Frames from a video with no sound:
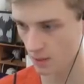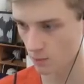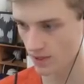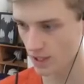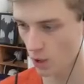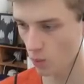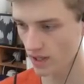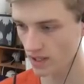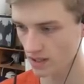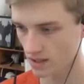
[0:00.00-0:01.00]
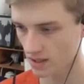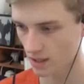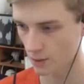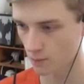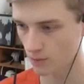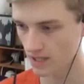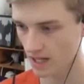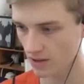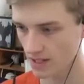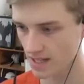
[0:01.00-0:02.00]
we going we
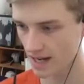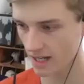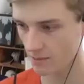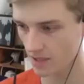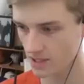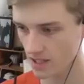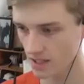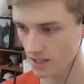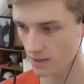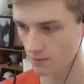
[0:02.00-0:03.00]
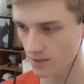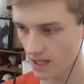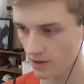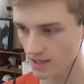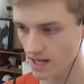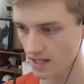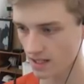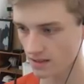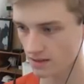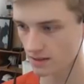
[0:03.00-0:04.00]
are attacking, Mudgy. We are
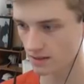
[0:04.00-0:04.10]
attacking.